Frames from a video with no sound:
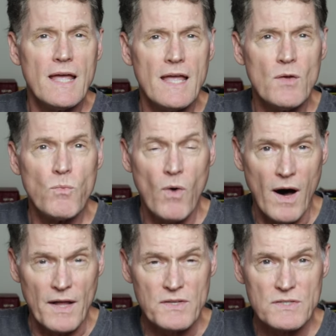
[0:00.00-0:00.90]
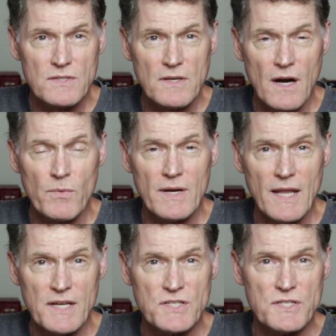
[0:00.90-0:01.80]
He wants a
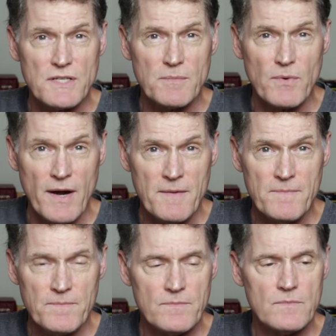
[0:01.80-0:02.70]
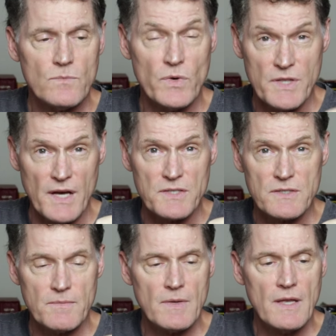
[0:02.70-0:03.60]
relationship, right, with
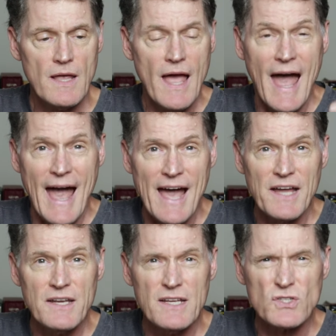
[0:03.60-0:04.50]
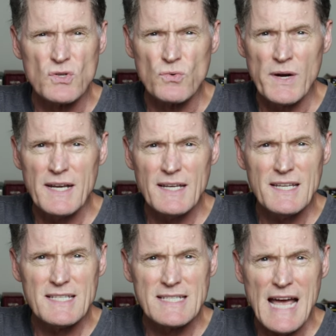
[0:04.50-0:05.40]
us. And he has
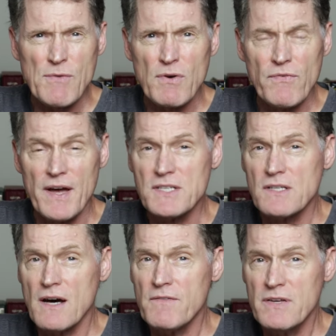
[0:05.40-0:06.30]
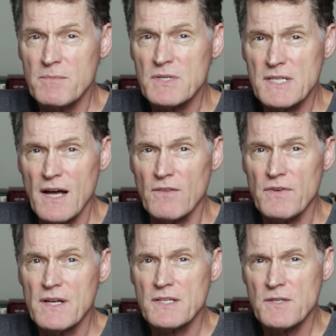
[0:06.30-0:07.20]
greatly sacrificed of himself
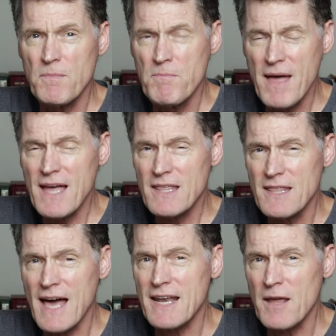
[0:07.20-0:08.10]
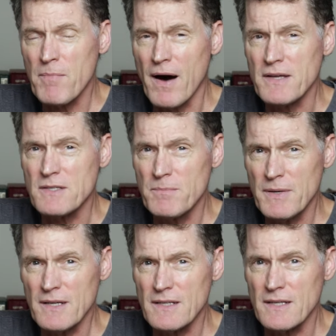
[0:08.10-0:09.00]
to make that a
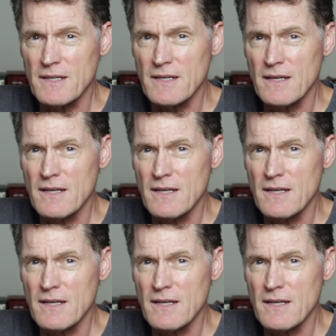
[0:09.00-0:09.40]
possibility.